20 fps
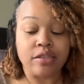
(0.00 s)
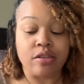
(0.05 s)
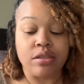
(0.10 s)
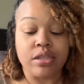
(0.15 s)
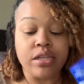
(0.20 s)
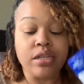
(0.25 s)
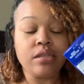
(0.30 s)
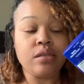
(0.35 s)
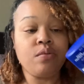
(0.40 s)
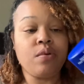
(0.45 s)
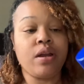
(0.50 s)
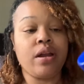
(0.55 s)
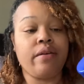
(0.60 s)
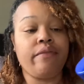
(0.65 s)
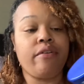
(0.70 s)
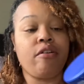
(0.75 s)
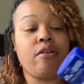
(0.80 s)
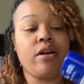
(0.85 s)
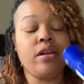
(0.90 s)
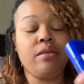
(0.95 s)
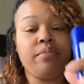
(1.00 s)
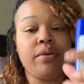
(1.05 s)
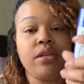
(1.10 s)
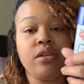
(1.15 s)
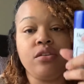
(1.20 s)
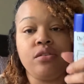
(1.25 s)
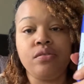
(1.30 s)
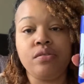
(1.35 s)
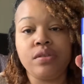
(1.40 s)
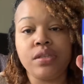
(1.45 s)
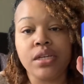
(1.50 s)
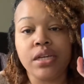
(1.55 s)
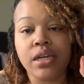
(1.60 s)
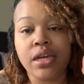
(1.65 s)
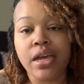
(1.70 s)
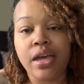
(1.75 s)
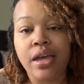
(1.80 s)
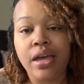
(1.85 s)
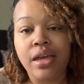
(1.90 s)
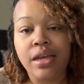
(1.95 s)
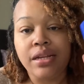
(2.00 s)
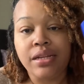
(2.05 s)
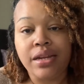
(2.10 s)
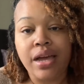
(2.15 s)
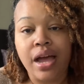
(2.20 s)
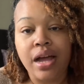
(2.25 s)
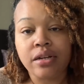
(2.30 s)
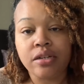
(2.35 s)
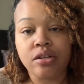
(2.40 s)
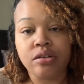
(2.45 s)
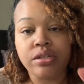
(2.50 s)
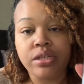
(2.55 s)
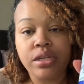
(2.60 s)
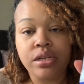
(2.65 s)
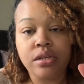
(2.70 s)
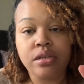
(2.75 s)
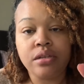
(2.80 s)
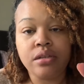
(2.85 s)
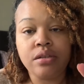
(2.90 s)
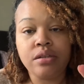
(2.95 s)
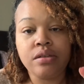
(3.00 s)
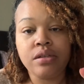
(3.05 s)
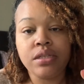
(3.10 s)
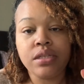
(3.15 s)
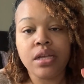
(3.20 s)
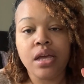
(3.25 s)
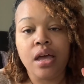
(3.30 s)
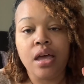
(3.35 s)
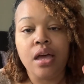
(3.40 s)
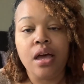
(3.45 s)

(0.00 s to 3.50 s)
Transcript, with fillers: So this one I've already been using, Dr. Teal's.